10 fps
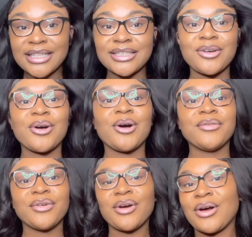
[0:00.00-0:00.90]
So
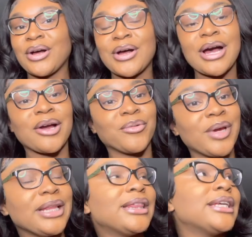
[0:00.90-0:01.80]
overall, I
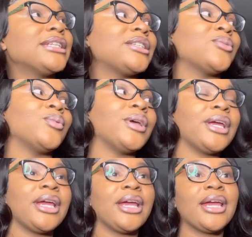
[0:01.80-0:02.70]
rate this
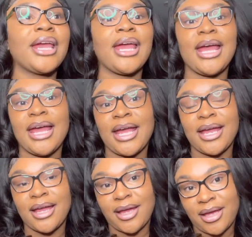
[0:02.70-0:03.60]
wig
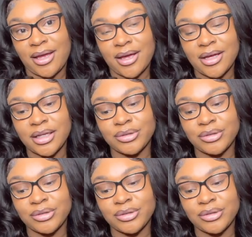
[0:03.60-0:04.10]
a...